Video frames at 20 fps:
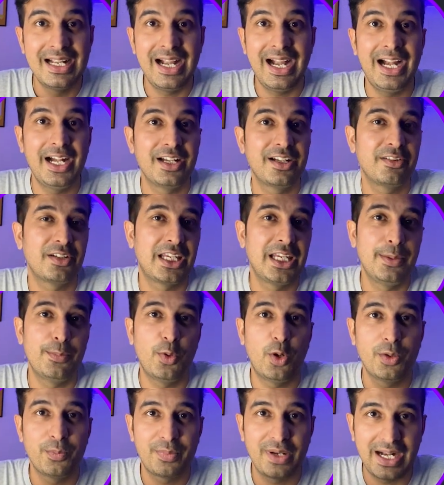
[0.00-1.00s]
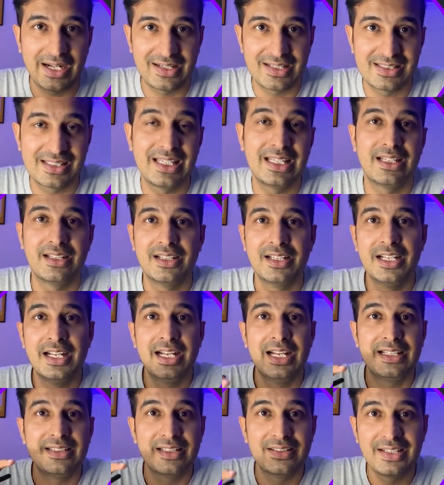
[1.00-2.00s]
and keep on practicing.
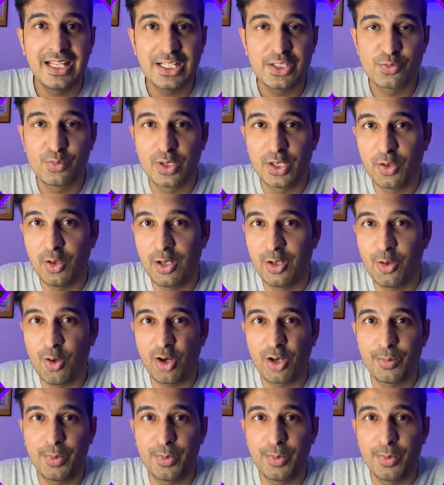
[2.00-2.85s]
In the next video, I'll talk